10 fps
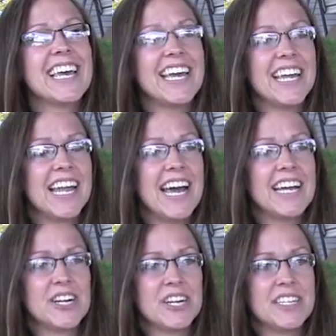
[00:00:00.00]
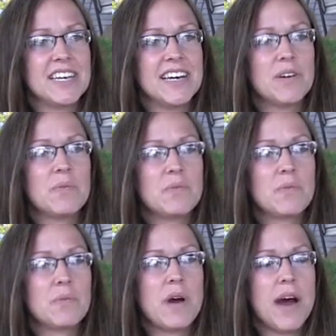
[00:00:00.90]
And I heard that
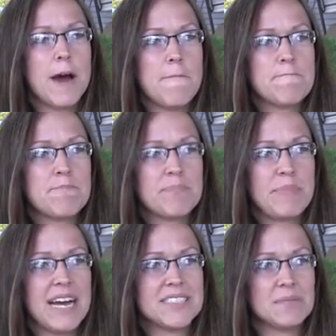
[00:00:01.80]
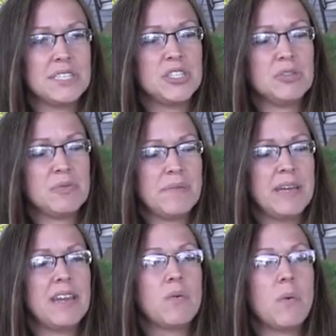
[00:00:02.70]
possibly 2
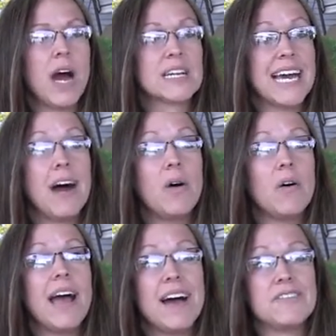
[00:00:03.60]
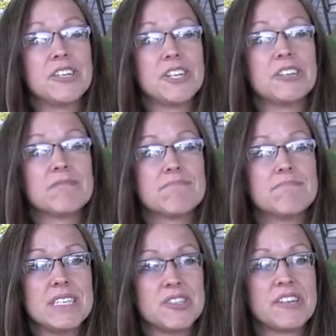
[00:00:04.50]
women walked out after
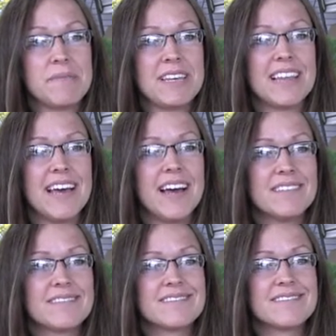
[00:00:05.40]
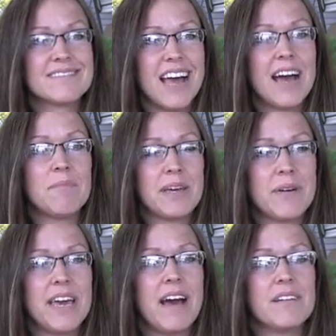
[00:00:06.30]
me screaming that on my
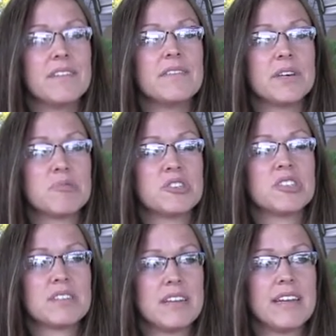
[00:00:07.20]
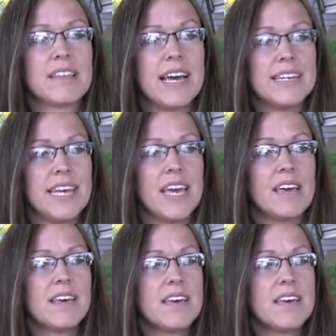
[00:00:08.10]
way out of the abortion clinic that day.